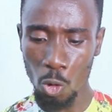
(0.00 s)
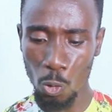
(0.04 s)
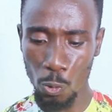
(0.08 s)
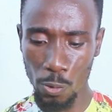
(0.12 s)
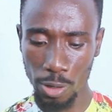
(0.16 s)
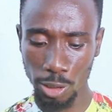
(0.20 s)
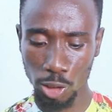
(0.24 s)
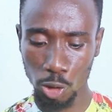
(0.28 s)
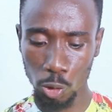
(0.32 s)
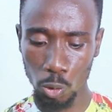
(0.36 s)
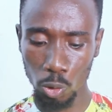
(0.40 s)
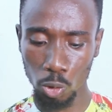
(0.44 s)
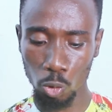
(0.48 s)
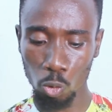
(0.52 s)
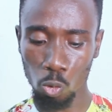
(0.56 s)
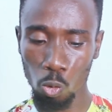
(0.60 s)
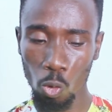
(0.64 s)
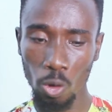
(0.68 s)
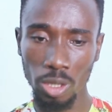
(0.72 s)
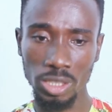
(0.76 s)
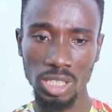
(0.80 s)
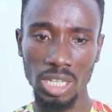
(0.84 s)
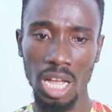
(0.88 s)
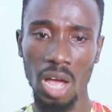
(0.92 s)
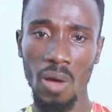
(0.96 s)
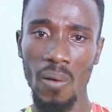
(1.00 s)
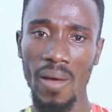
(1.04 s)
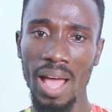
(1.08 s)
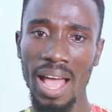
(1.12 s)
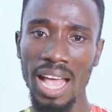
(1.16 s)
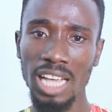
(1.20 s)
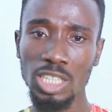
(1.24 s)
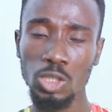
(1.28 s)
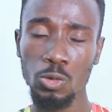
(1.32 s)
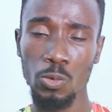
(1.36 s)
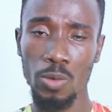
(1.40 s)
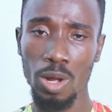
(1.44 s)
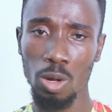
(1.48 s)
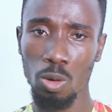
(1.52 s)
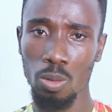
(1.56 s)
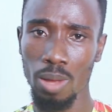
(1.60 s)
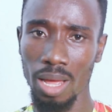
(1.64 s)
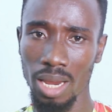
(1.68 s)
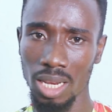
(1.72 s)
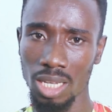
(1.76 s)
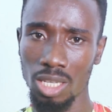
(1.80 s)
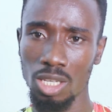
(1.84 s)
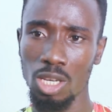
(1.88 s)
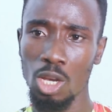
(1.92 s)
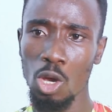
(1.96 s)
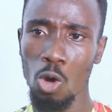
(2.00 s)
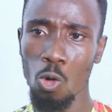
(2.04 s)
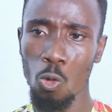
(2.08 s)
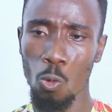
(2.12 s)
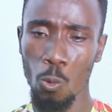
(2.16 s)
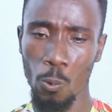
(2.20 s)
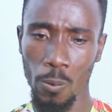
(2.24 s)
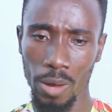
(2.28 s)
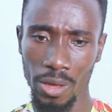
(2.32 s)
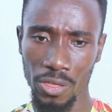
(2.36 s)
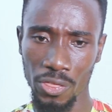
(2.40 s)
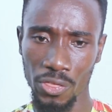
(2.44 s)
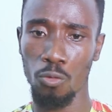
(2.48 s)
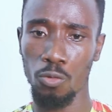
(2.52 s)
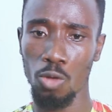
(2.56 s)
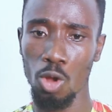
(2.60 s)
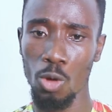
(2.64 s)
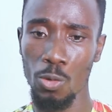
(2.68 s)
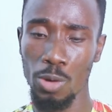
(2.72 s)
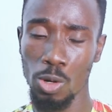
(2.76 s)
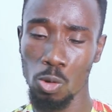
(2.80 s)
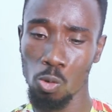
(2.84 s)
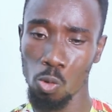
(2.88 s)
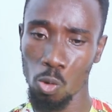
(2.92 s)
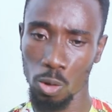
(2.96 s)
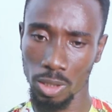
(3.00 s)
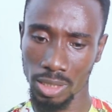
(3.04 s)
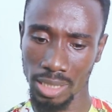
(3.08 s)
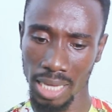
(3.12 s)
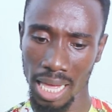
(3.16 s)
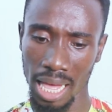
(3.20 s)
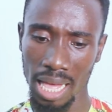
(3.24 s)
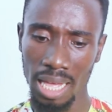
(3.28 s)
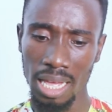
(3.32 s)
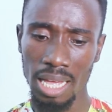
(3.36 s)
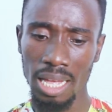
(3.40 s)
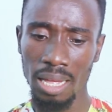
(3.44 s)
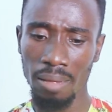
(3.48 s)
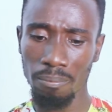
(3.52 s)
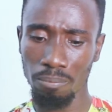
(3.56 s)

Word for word: We should wash our hands regularly with flowing water.